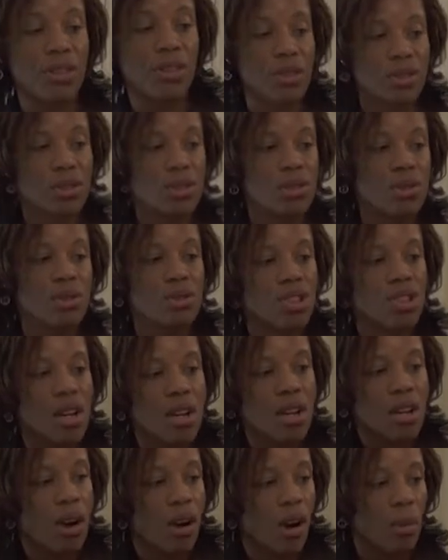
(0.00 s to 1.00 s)
broad in our
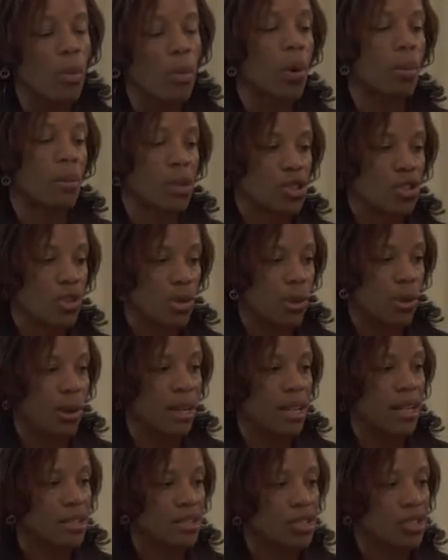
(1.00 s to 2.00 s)
definitions of
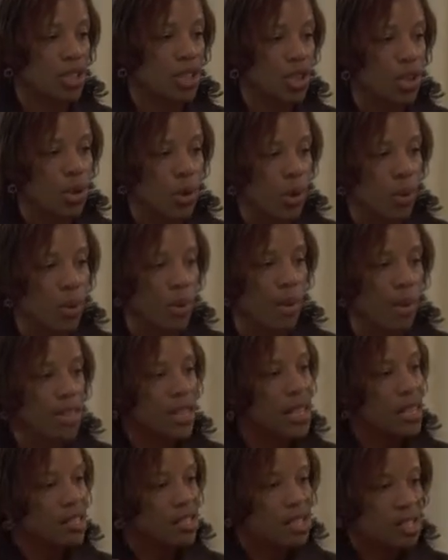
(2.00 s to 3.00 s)
that. We try to bring
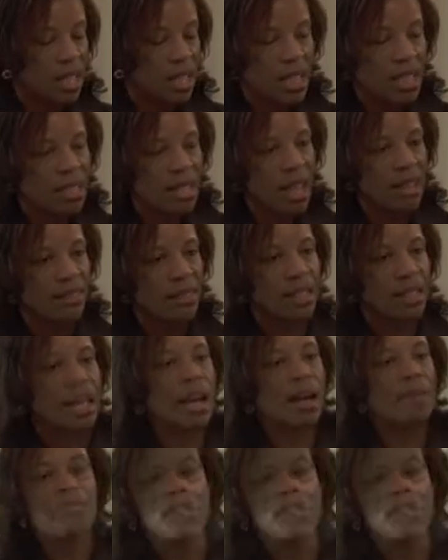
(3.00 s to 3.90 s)
everybody here,